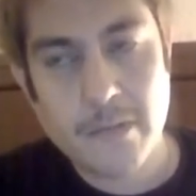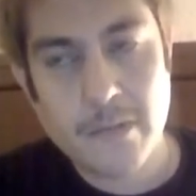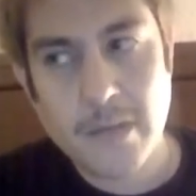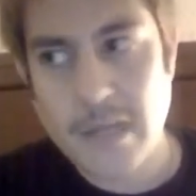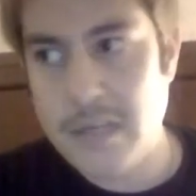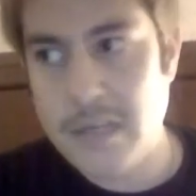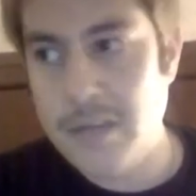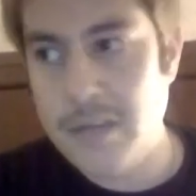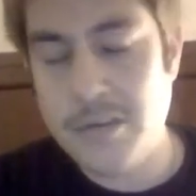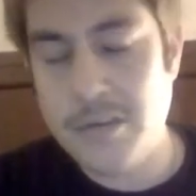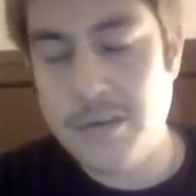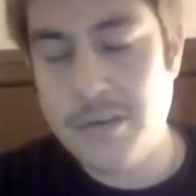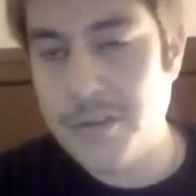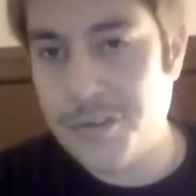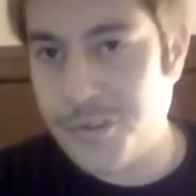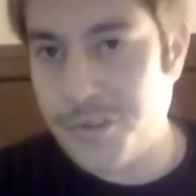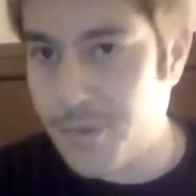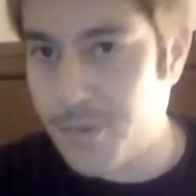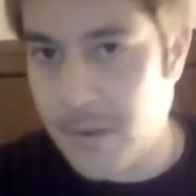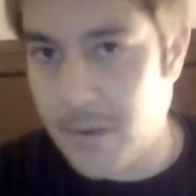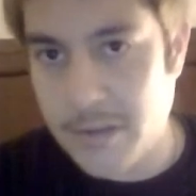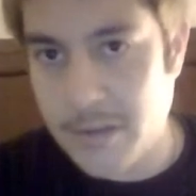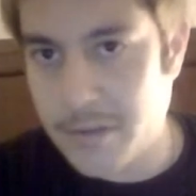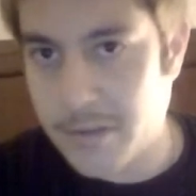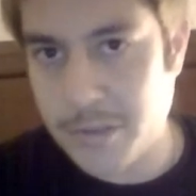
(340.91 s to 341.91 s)
And you
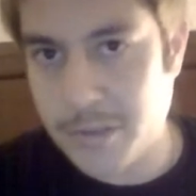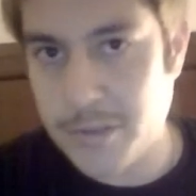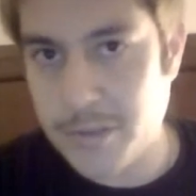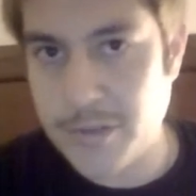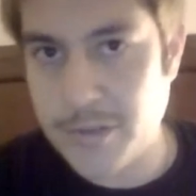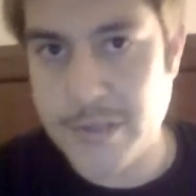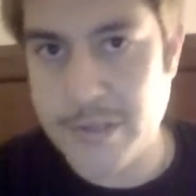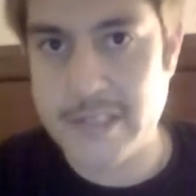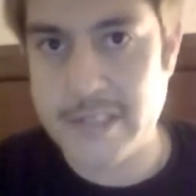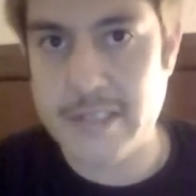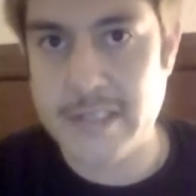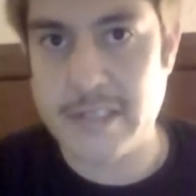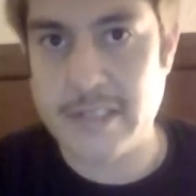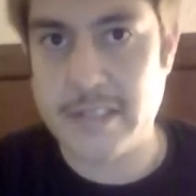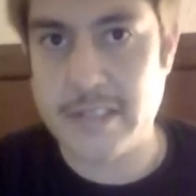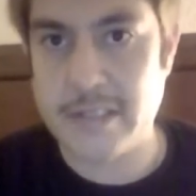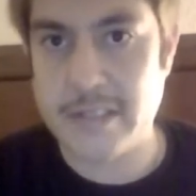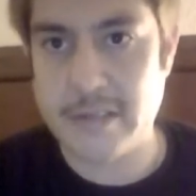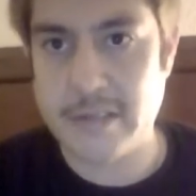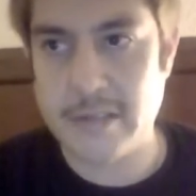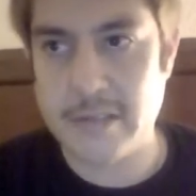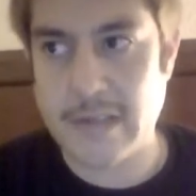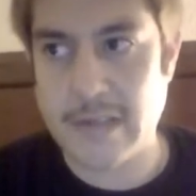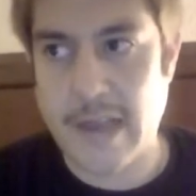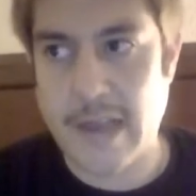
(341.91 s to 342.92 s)
threw out George Lucas's
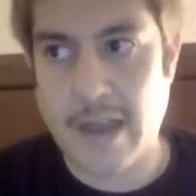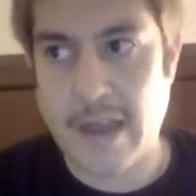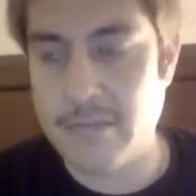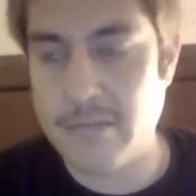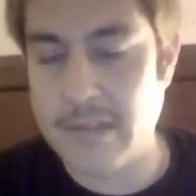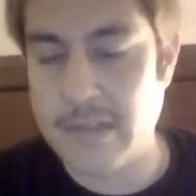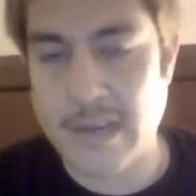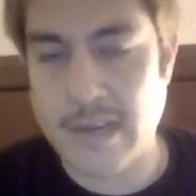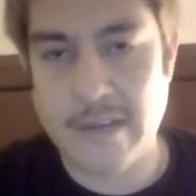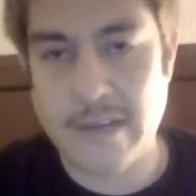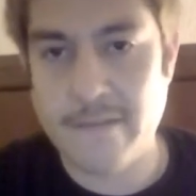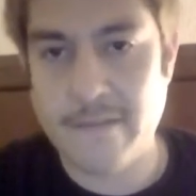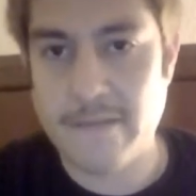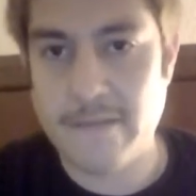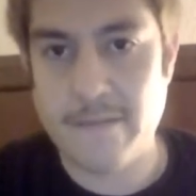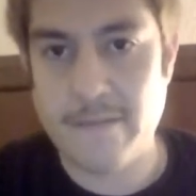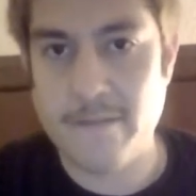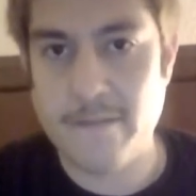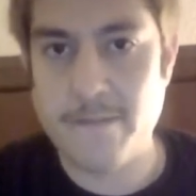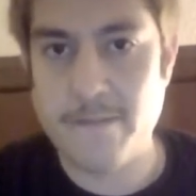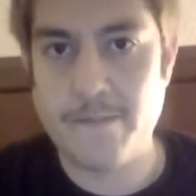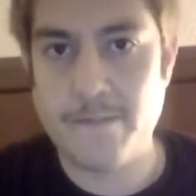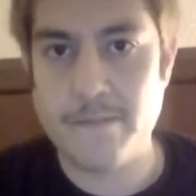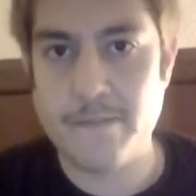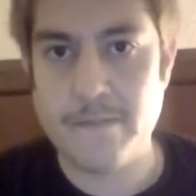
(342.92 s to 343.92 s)
outline
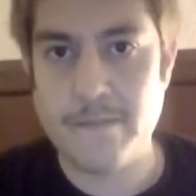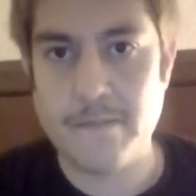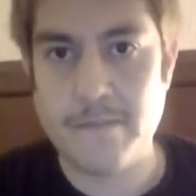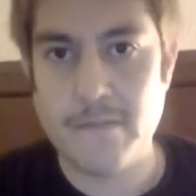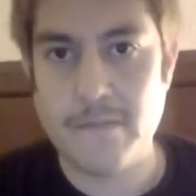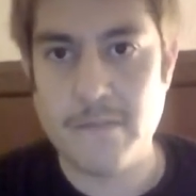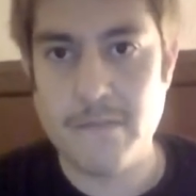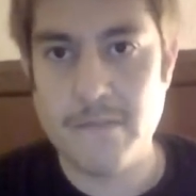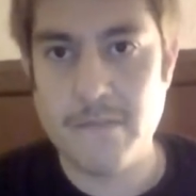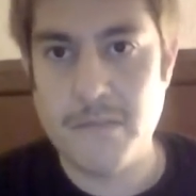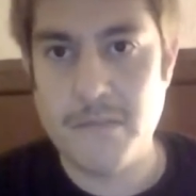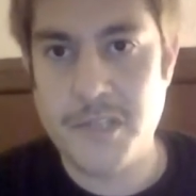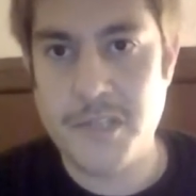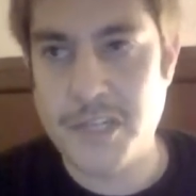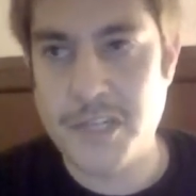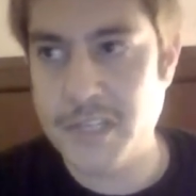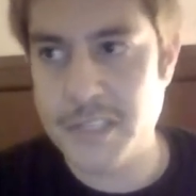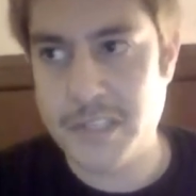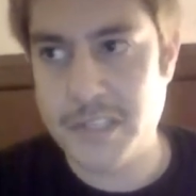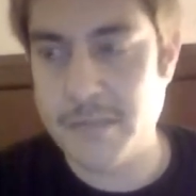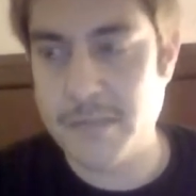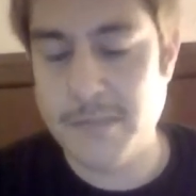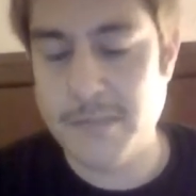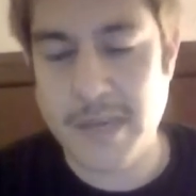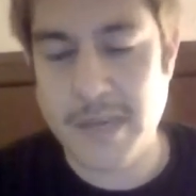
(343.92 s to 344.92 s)

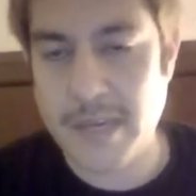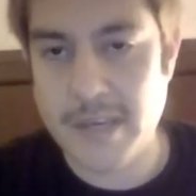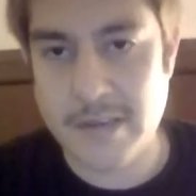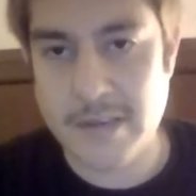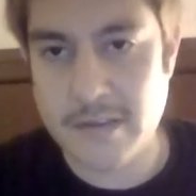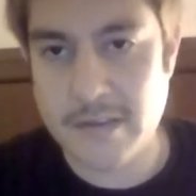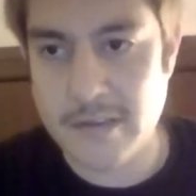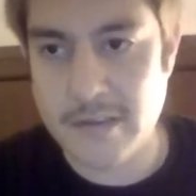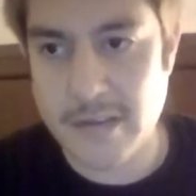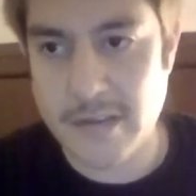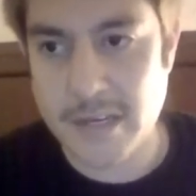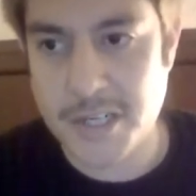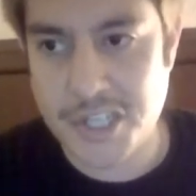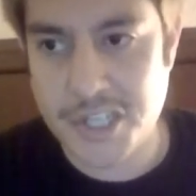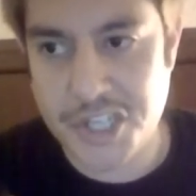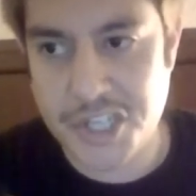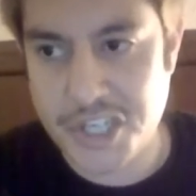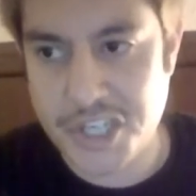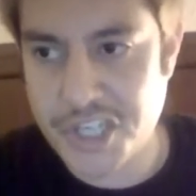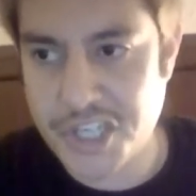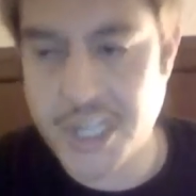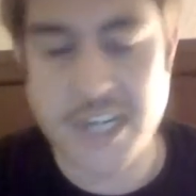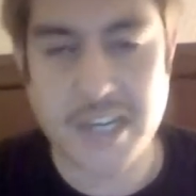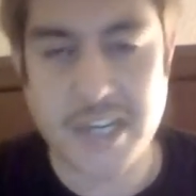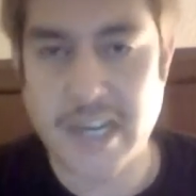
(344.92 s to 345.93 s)
just to make a
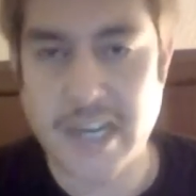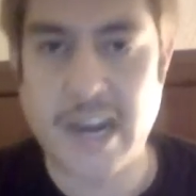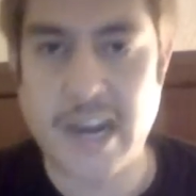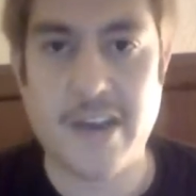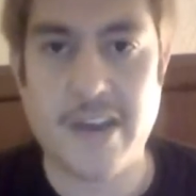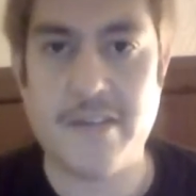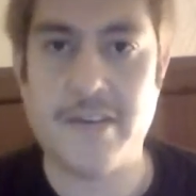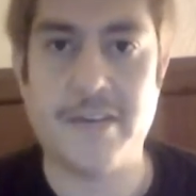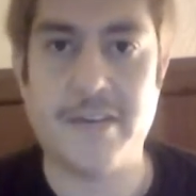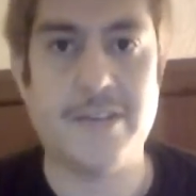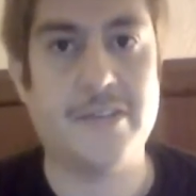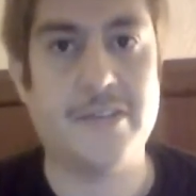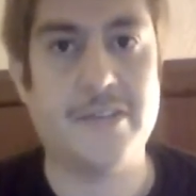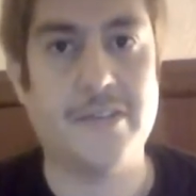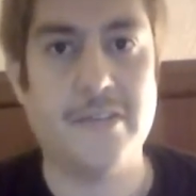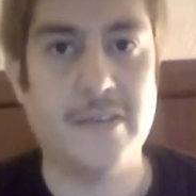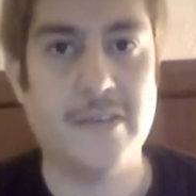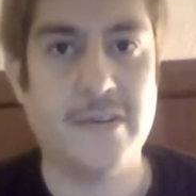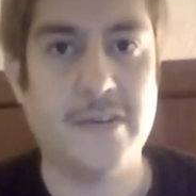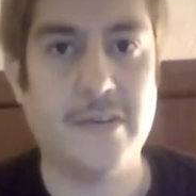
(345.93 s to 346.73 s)
shit character.